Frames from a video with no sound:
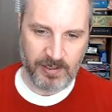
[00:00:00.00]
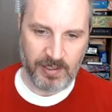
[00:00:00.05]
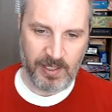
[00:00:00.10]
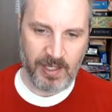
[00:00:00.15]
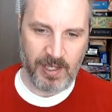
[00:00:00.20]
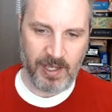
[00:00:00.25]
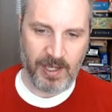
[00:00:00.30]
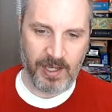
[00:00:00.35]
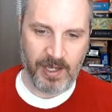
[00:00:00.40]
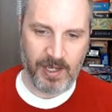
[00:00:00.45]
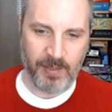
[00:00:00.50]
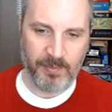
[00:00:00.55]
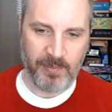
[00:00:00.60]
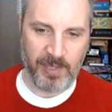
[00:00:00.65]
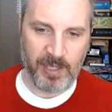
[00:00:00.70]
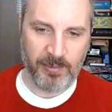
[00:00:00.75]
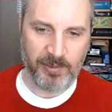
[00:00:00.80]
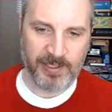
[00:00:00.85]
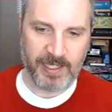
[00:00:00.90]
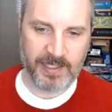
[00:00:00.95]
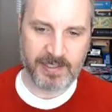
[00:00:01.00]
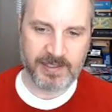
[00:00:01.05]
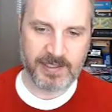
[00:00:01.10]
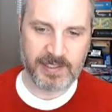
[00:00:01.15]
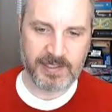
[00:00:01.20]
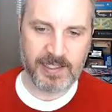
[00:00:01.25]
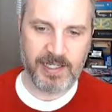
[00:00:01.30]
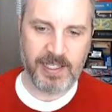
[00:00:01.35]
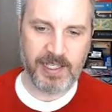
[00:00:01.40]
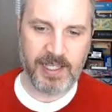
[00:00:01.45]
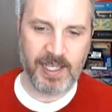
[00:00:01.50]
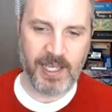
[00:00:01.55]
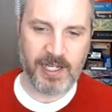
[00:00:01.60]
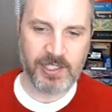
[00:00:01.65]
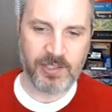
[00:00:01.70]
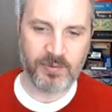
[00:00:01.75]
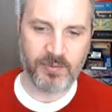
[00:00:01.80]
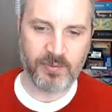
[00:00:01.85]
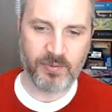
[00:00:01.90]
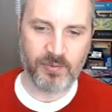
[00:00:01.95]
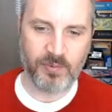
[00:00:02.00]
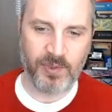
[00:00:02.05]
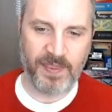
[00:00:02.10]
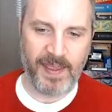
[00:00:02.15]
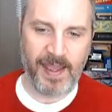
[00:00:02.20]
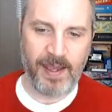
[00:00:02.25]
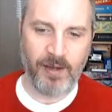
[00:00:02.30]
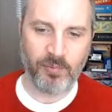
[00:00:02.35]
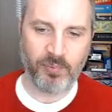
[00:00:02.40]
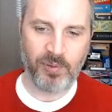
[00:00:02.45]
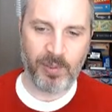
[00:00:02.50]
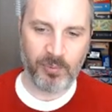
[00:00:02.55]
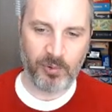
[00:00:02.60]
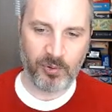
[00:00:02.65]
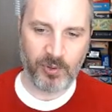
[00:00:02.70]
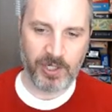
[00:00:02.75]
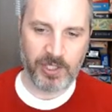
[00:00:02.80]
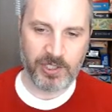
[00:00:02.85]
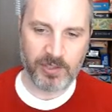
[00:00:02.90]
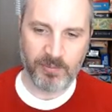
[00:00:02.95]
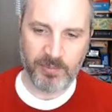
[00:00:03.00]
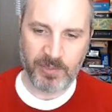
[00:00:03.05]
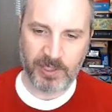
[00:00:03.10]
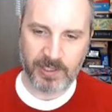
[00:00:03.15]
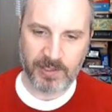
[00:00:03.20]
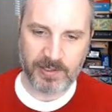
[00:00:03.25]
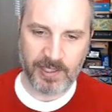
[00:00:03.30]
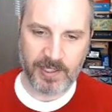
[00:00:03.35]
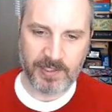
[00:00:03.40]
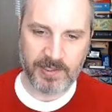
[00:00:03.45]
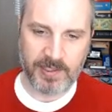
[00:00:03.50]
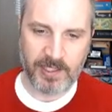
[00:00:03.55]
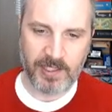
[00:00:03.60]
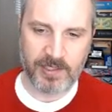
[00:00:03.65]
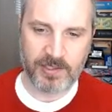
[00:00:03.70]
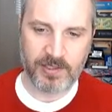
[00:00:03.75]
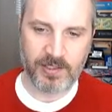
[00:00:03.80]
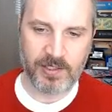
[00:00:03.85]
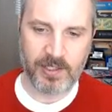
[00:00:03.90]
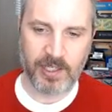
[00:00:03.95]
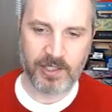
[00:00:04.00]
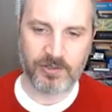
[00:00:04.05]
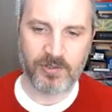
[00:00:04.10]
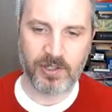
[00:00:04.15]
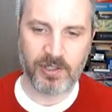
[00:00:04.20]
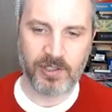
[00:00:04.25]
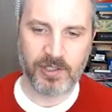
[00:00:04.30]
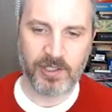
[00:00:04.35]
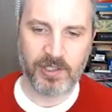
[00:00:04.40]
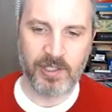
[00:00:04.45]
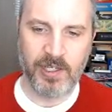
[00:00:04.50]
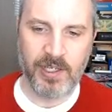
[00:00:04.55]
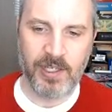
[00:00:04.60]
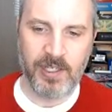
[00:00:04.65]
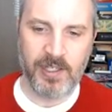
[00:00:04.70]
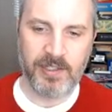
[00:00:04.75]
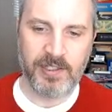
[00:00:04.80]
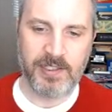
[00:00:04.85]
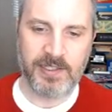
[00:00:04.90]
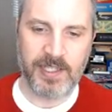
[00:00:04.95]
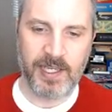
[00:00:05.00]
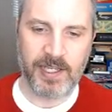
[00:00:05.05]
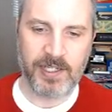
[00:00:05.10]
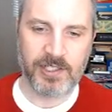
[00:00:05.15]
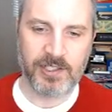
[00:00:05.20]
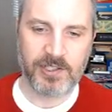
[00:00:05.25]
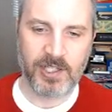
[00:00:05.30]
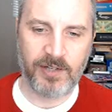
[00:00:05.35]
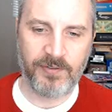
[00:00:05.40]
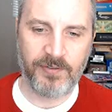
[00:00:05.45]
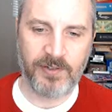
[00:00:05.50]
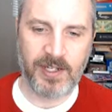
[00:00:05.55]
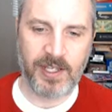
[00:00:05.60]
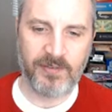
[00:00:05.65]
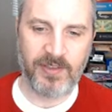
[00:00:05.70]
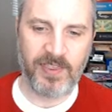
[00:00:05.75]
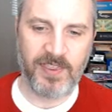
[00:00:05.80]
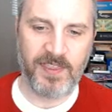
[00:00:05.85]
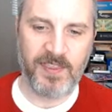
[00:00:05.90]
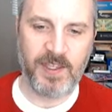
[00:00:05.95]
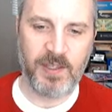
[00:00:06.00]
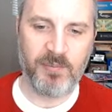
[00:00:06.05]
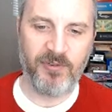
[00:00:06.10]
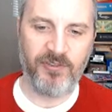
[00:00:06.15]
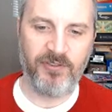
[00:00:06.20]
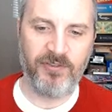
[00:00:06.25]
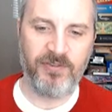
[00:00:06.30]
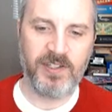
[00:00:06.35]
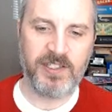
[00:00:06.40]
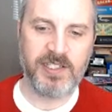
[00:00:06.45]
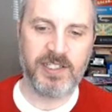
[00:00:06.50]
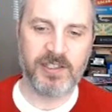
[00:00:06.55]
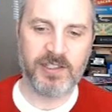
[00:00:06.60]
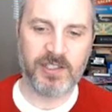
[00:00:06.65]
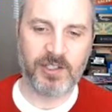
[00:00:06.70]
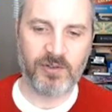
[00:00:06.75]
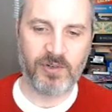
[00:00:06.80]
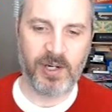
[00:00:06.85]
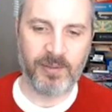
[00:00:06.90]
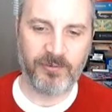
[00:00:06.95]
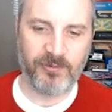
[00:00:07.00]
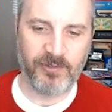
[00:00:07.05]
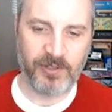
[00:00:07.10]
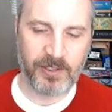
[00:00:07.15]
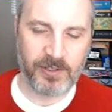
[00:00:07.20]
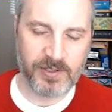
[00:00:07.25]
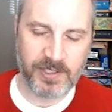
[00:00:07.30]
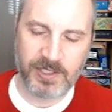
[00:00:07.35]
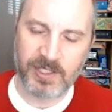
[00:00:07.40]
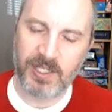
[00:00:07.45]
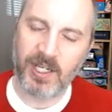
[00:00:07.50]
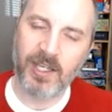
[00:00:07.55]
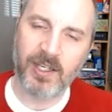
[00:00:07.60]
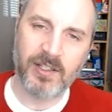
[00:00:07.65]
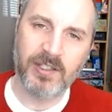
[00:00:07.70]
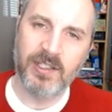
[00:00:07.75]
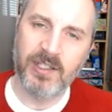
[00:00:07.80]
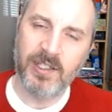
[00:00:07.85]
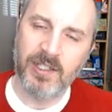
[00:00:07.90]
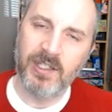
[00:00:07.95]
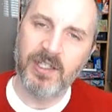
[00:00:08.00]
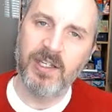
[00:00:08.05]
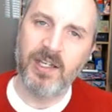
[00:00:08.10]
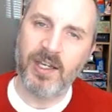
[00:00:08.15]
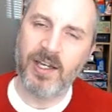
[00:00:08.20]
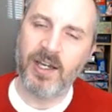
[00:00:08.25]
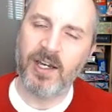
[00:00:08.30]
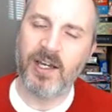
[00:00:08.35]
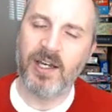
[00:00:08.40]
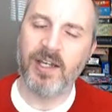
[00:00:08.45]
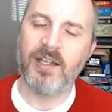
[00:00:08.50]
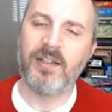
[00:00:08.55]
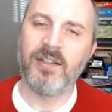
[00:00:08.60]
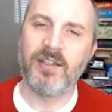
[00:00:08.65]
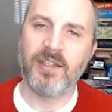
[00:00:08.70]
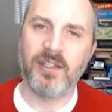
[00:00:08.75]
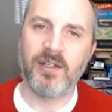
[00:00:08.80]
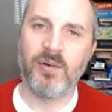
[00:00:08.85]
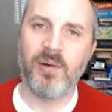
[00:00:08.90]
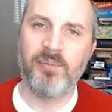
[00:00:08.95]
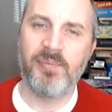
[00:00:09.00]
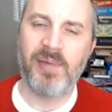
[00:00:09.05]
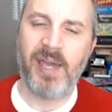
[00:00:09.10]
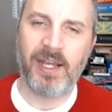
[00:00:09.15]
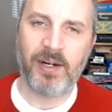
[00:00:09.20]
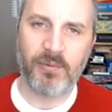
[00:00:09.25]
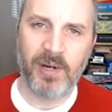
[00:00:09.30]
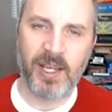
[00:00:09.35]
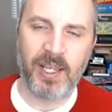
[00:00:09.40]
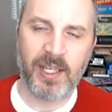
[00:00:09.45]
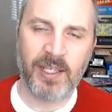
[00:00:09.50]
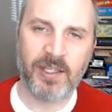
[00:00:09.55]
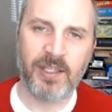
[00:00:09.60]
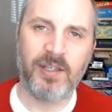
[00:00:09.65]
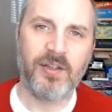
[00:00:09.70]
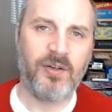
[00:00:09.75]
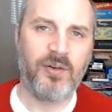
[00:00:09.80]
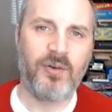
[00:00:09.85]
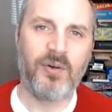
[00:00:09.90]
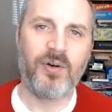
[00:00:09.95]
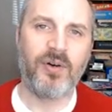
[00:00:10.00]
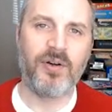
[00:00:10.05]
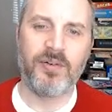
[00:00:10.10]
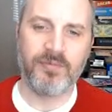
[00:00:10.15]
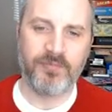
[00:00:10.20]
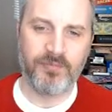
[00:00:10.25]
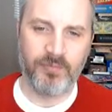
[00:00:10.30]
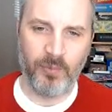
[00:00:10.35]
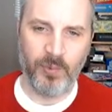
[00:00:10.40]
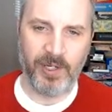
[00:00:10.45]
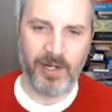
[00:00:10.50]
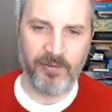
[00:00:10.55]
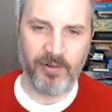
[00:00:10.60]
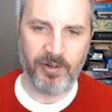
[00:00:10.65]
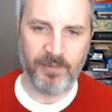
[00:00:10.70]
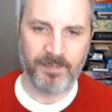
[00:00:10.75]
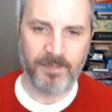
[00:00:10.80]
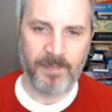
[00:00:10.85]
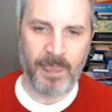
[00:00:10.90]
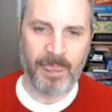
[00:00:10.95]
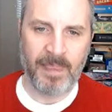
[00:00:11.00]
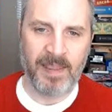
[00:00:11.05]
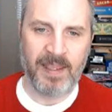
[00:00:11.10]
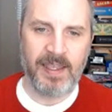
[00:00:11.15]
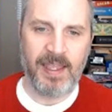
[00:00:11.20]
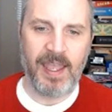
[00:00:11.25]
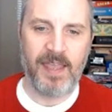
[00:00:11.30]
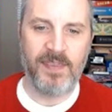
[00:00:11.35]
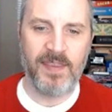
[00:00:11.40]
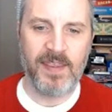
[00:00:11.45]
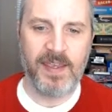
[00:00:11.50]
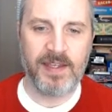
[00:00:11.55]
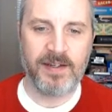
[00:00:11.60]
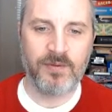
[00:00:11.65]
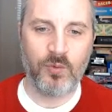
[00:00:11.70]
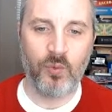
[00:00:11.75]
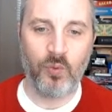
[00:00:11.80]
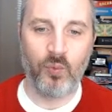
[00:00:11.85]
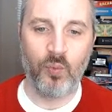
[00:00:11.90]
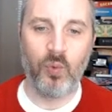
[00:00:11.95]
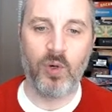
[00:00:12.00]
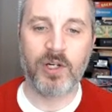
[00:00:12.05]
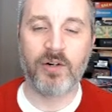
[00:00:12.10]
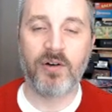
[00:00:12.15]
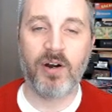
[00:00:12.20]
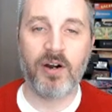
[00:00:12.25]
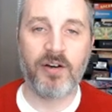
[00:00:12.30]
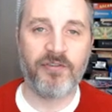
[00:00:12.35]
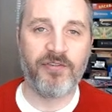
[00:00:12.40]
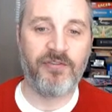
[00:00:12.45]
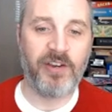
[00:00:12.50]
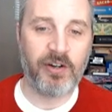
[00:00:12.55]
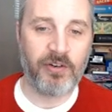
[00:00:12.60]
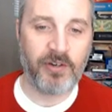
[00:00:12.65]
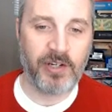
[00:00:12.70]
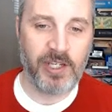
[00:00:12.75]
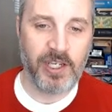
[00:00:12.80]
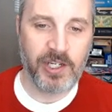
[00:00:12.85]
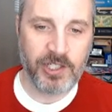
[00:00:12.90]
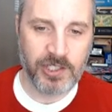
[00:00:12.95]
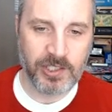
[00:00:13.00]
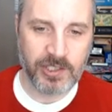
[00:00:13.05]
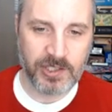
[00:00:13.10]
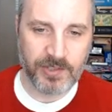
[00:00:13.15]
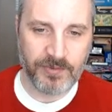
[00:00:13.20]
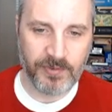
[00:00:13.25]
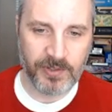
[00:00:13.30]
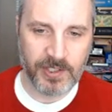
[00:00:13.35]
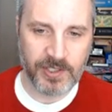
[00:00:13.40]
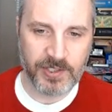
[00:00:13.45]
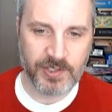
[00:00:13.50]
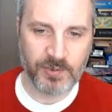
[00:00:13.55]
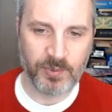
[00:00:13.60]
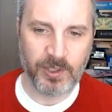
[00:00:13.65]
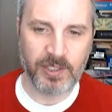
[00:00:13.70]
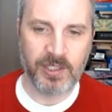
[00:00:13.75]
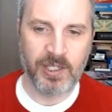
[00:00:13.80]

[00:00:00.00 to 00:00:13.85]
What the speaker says: able to access any gadget without preparation because it has the instant extra on it. These gadgets often have a theme fitting the crime fighter style, a batarang or whatever. And then, what are our variations for this one?